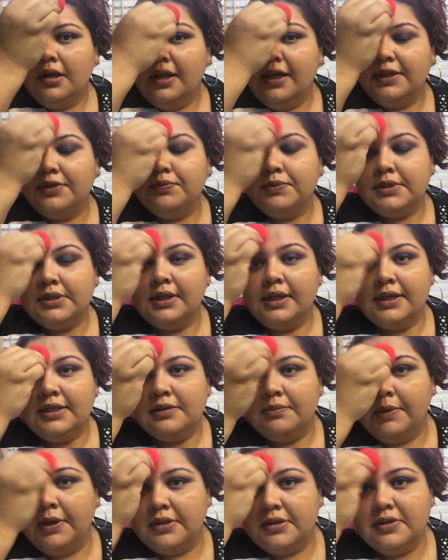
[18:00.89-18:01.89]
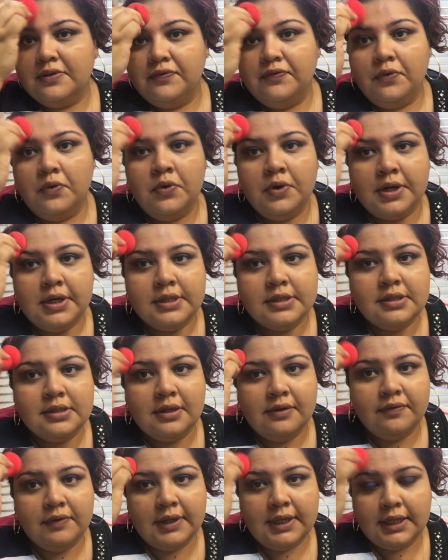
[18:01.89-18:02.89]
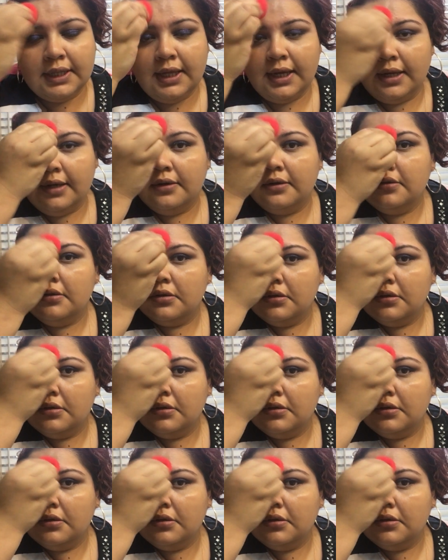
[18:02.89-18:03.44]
That's what's nice about Sephora and stuff like that.